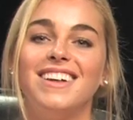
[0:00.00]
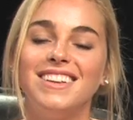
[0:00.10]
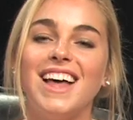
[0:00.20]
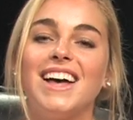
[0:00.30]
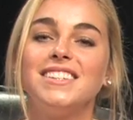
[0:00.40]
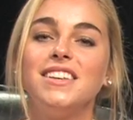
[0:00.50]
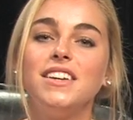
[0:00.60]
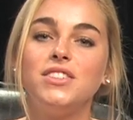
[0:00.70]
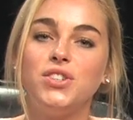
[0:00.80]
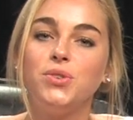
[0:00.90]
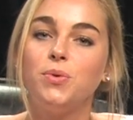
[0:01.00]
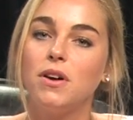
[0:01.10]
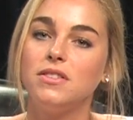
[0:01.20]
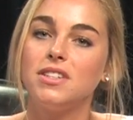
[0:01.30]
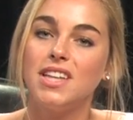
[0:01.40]
Lastly, Duke
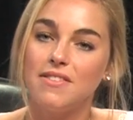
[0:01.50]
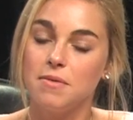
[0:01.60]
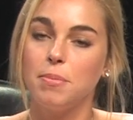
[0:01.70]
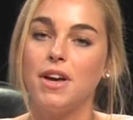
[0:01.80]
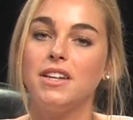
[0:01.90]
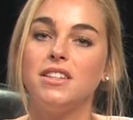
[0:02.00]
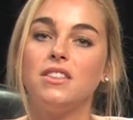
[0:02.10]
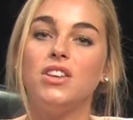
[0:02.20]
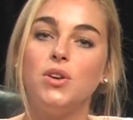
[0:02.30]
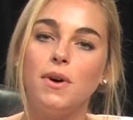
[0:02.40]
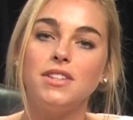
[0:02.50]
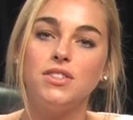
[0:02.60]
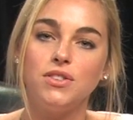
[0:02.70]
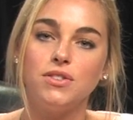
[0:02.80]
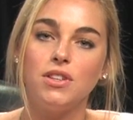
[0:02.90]
rose to seventh place in the U.S.
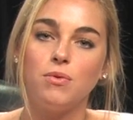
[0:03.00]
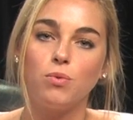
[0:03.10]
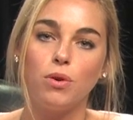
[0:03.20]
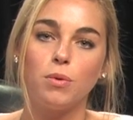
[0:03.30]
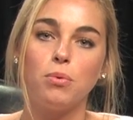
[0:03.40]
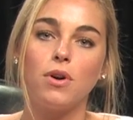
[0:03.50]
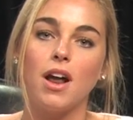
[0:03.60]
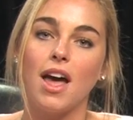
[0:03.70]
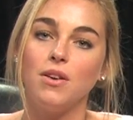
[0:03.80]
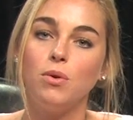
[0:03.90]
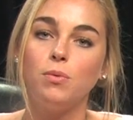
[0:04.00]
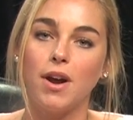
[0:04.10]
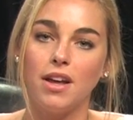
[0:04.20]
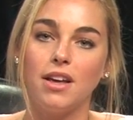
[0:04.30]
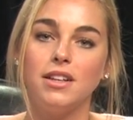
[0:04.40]
News and World Report annual
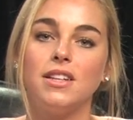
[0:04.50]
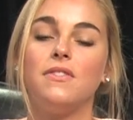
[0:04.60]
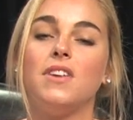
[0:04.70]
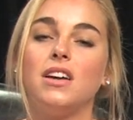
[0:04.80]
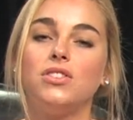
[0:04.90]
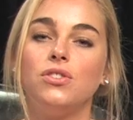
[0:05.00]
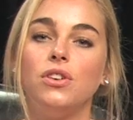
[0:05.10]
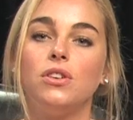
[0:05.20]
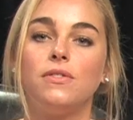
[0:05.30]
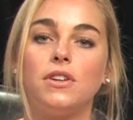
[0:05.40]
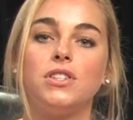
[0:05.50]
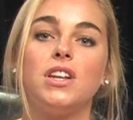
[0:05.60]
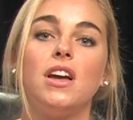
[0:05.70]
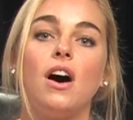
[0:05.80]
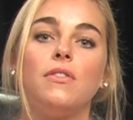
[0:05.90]
rankings of national
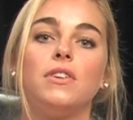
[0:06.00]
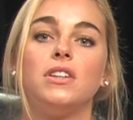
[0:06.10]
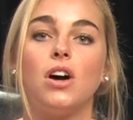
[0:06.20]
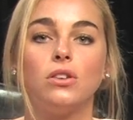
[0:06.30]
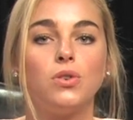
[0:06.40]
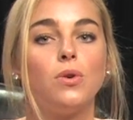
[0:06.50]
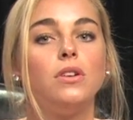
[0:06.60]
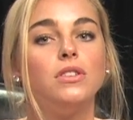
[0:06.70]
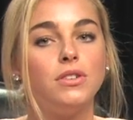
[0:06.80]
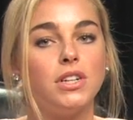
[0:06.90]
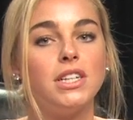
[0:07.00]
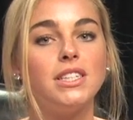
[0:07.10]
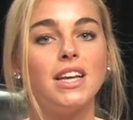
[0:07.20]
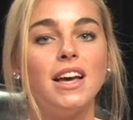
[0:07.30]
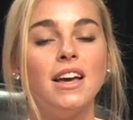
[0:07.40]
university offering doctoral
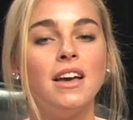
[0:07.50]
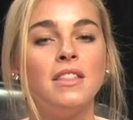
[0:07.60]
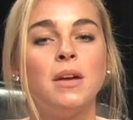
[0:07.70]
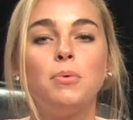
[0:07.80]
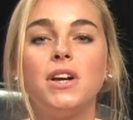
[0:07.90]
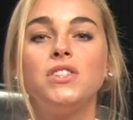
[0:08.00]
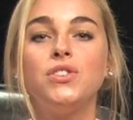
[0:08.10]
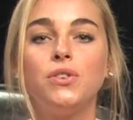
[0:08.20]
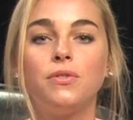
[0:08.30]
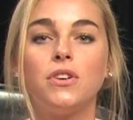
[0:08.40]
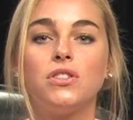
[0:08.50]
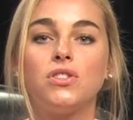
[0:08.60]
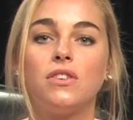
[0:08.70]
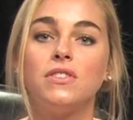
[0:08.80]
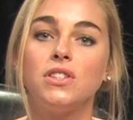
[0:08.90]
degrees. They praised Duke for its
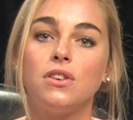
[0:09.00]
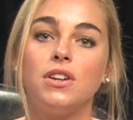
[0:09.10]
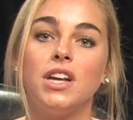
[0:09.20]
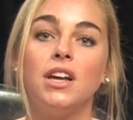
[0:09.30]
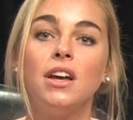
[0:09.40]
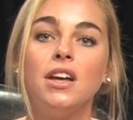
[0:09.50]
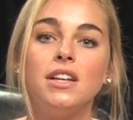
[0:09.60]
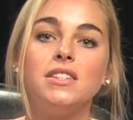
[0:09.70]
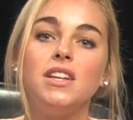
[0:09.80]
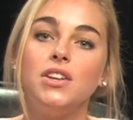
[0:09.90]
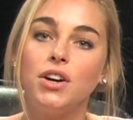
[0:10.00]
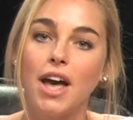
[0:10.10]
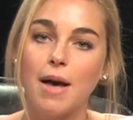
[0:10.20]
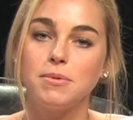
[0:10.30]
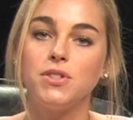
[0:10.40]
service learning, senior
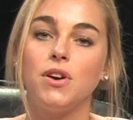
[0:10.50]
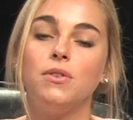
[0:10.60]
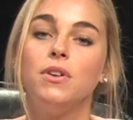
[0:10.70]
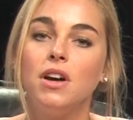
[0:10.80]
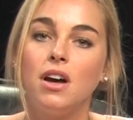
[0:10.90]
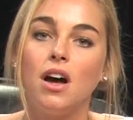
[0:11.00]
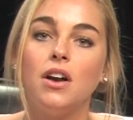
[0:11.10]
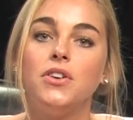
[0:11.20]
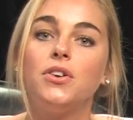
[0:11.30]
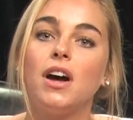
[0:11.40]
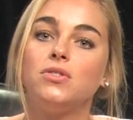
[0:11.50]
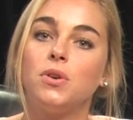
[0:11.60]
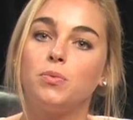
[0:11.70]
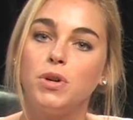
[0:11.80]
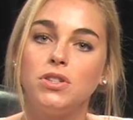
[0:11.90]
capstone, undergraduate
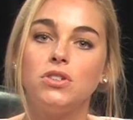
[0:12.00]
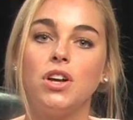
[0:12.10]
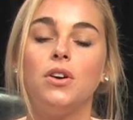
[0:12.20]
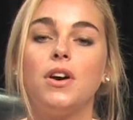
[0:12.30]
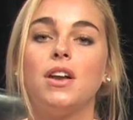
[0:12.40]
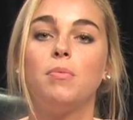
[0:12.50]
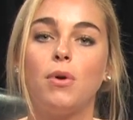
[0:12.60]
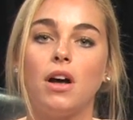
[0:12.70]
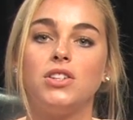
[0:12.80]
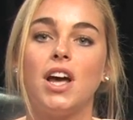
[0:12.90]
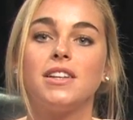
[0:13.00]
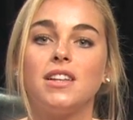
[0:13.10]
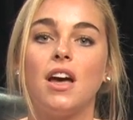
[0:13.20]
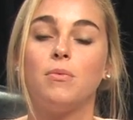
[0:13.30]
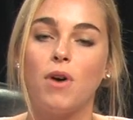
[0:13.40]
research and creative projects,
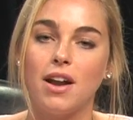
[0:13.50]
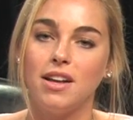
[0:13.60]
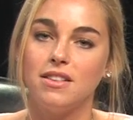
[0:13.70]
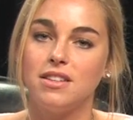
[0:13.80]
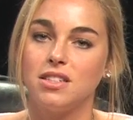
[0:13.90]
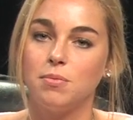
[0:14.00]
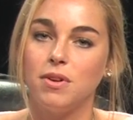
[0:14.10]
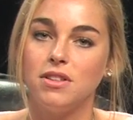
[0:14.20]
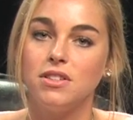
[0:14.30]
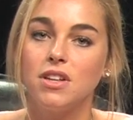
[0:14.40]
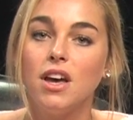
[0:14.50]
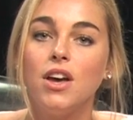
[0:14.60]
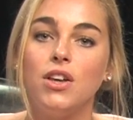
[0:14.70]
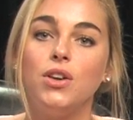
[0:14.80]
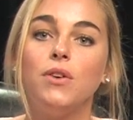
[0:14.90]
and writing in the disciplines.
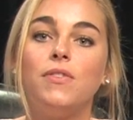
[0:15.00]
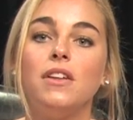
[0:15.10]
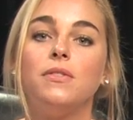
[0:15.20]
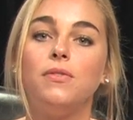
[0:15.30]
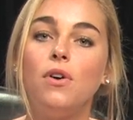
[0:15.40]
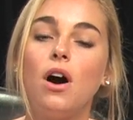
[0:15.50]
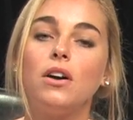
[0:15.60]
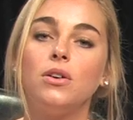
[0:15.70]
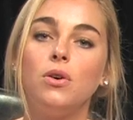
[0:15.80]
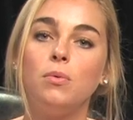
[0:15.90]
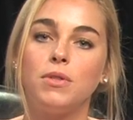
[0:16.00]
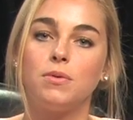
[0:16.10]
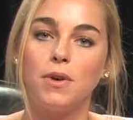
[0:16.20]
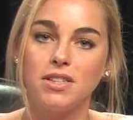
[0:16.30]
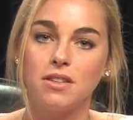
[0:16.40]
You can find the full article with the
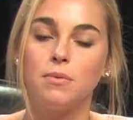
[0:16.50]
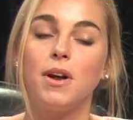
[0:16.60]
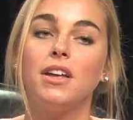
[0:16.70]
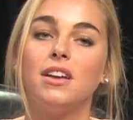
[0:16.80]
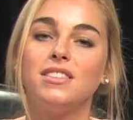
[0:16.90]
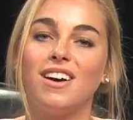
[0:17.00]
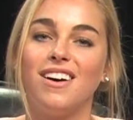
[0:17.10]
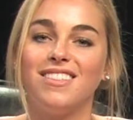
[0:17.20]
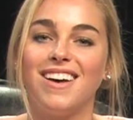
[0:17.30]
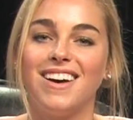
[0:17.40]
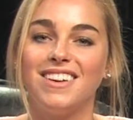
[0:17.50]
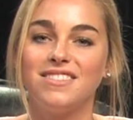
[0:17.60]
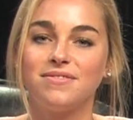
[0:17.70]
rest of the rankings online.